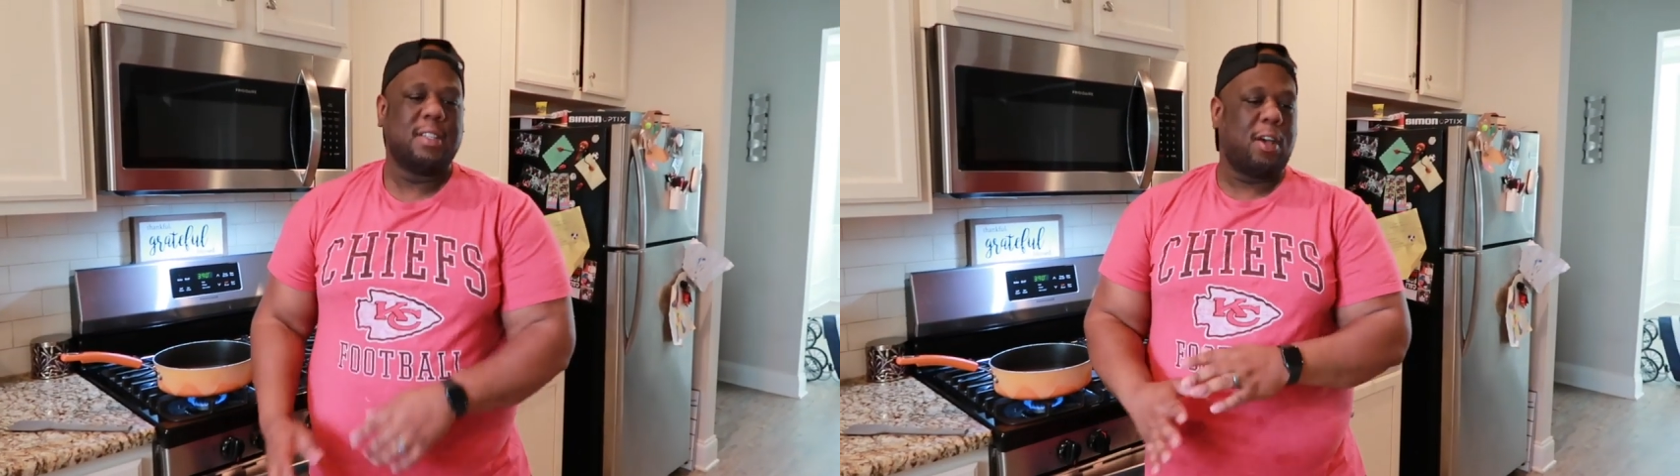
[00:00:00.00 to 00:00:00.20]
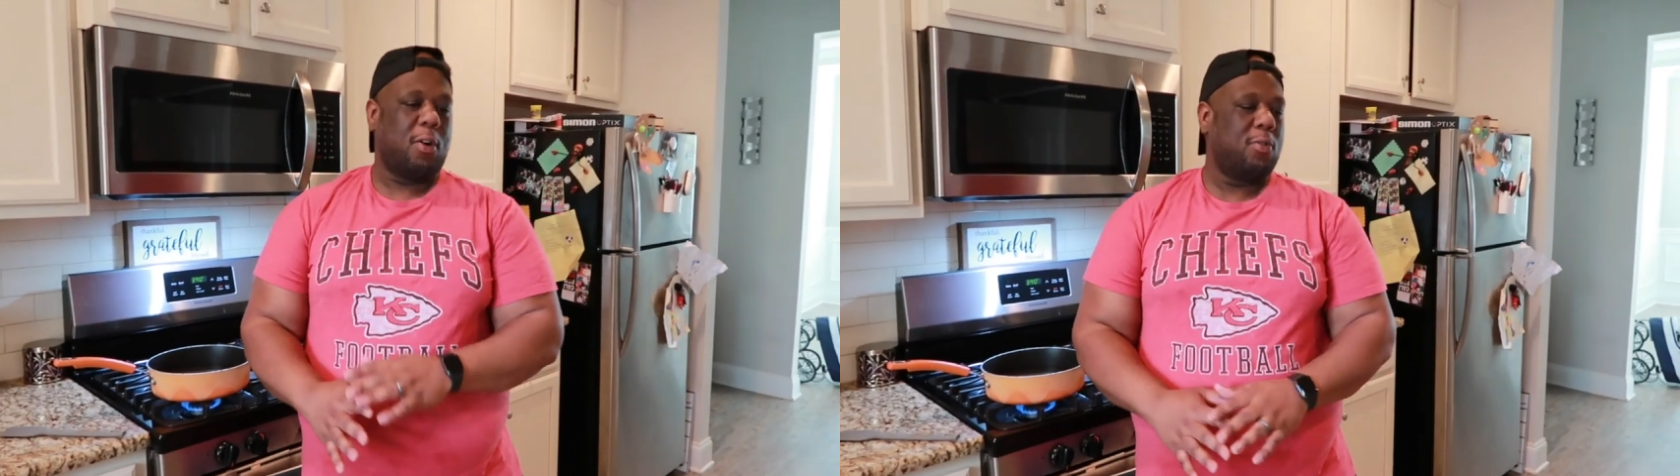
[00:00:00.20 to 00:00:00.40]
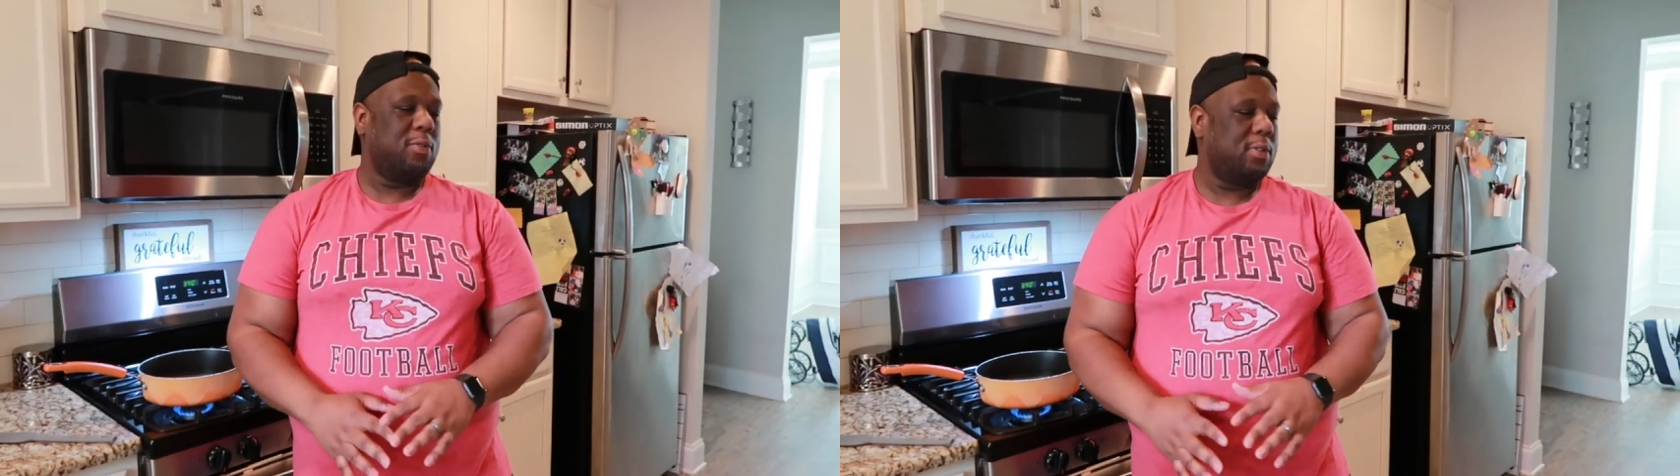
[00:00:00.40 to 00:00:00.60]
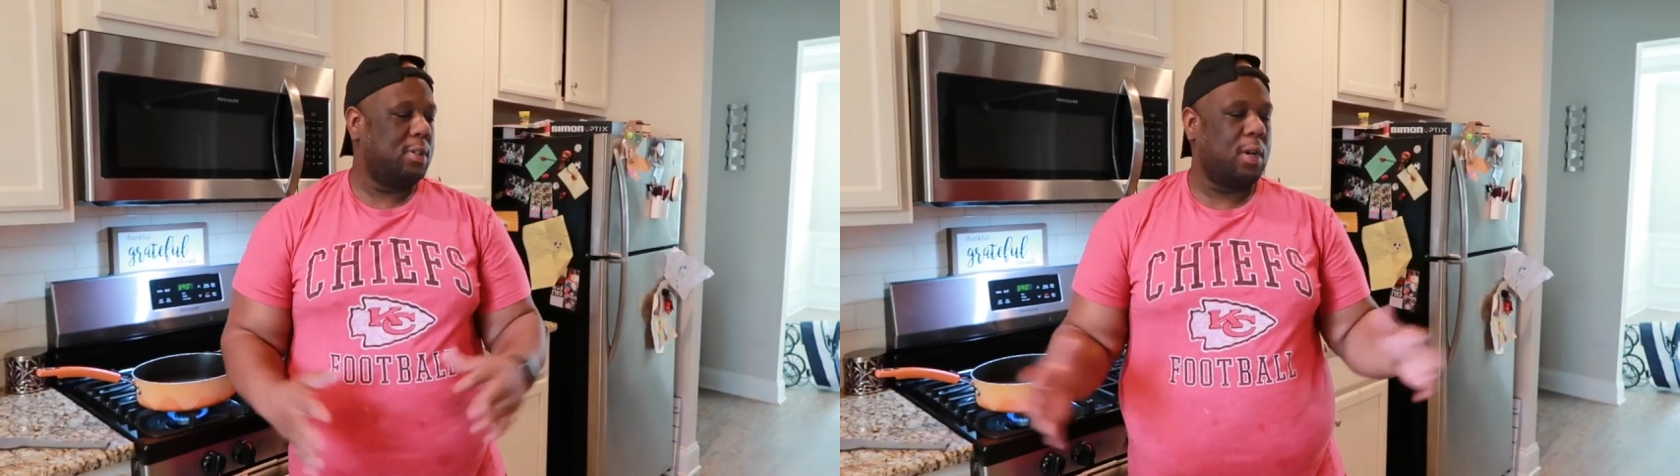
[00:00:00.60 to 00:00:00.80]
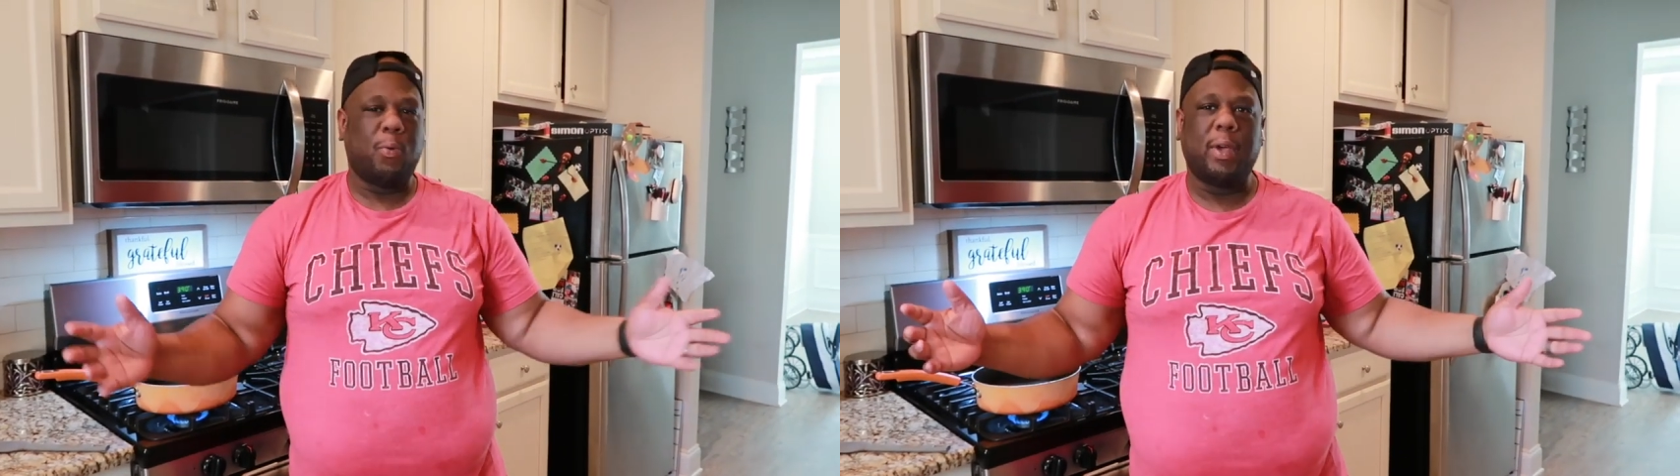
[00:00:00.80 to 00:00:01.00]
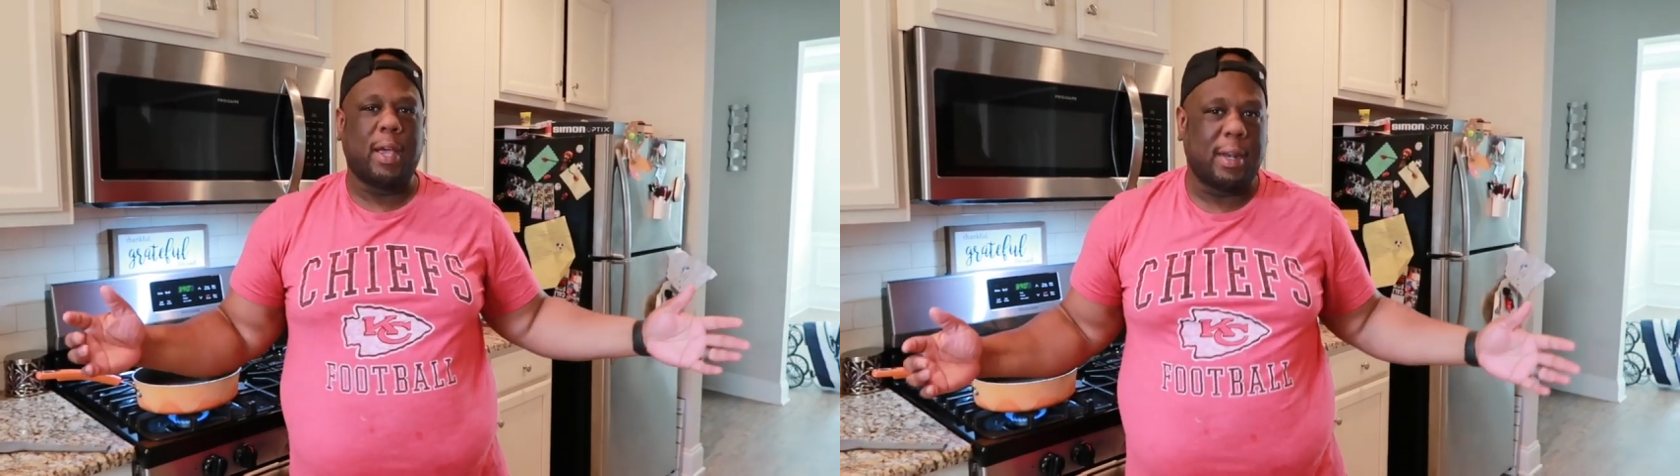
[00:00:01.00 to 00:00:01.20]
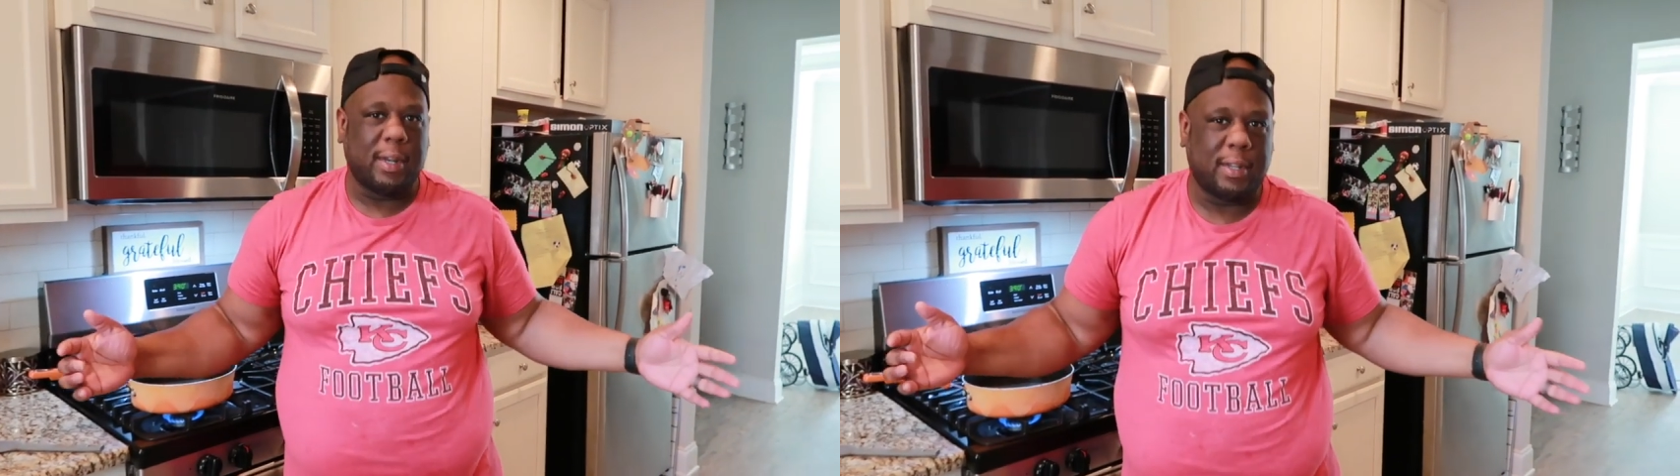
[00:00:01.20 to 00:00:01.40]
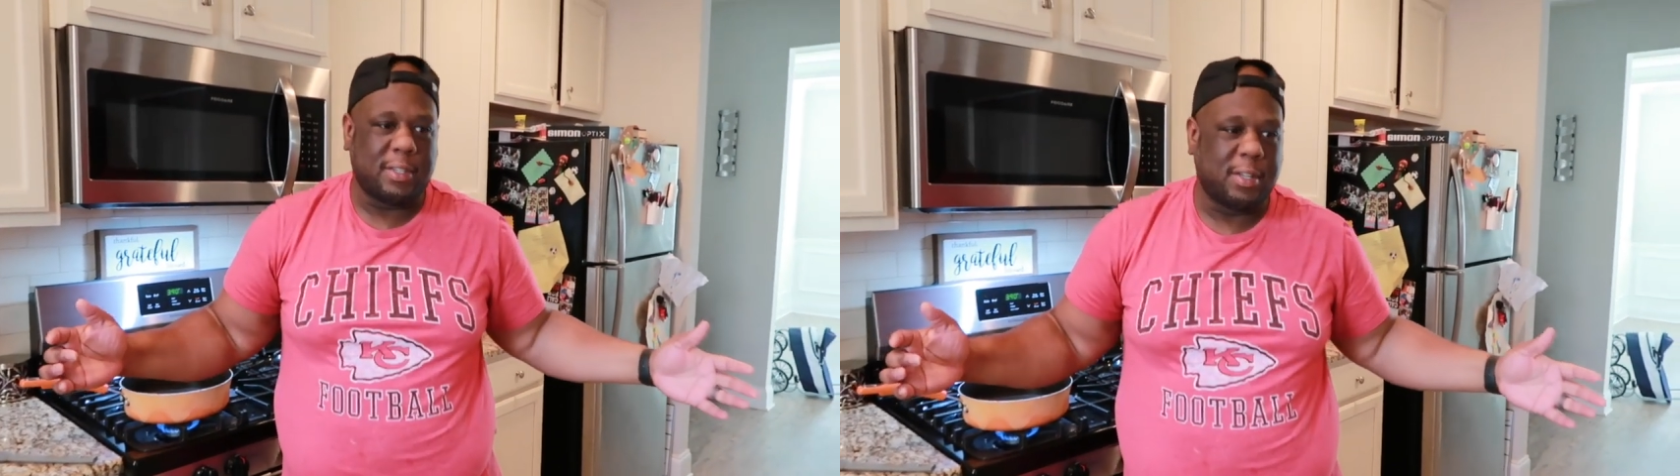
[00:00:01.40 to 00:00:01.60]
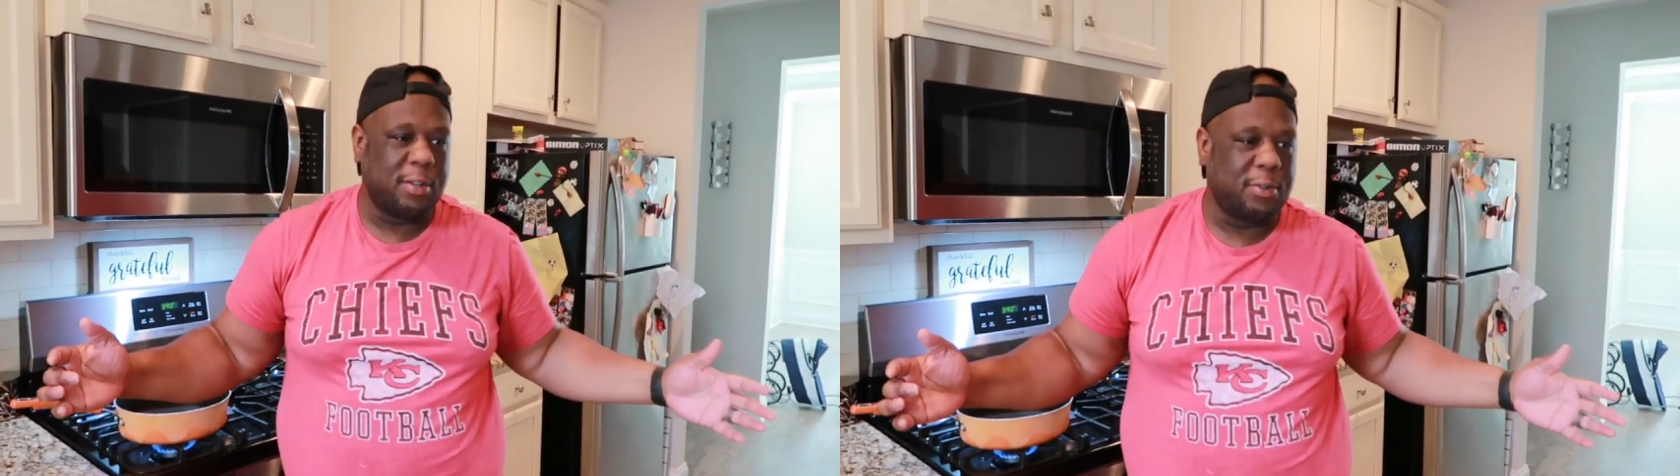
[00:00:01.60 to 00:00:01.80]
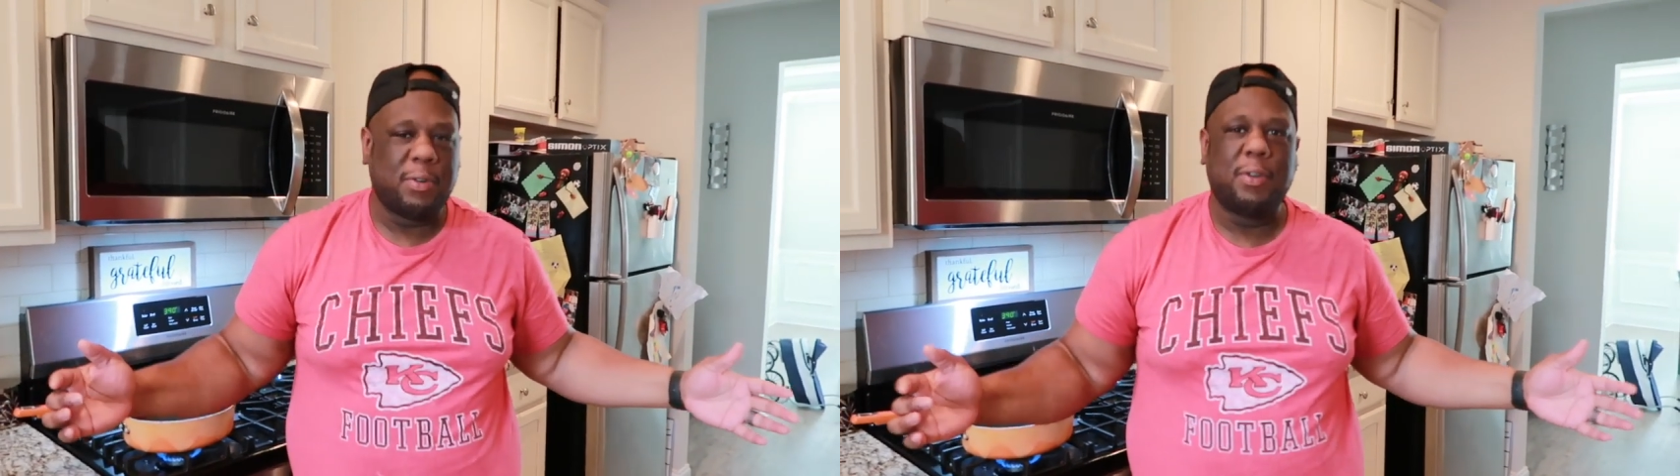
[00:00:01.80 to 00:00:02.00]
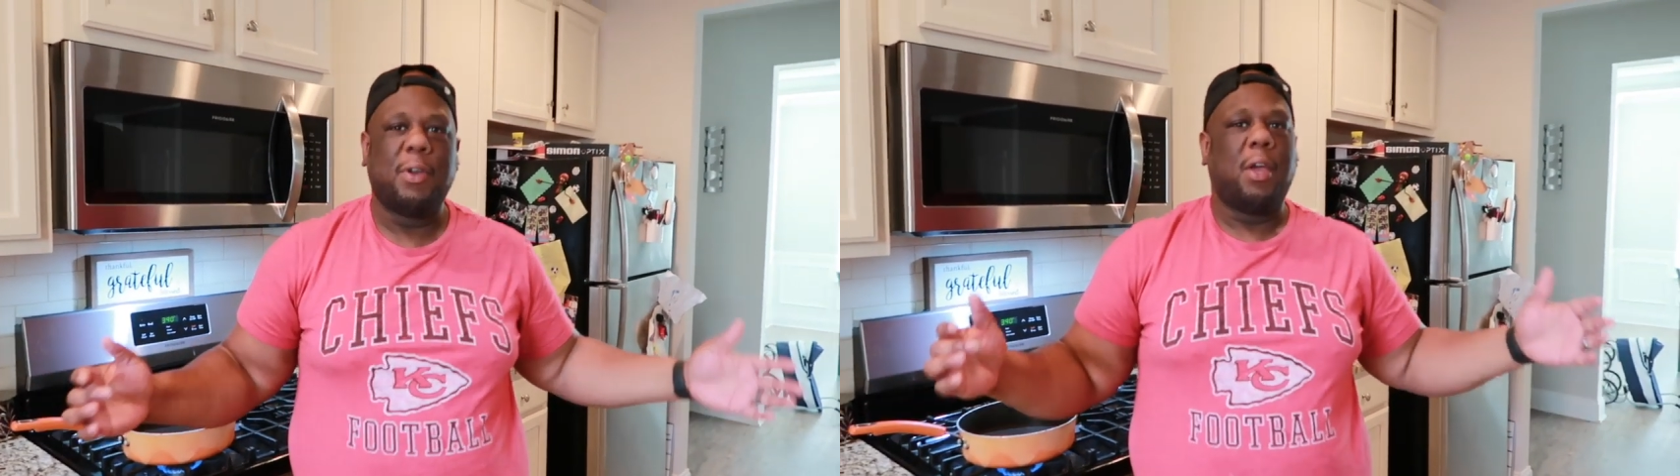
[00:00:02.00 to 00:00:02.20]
So, you know, we ain't got nothing else to do.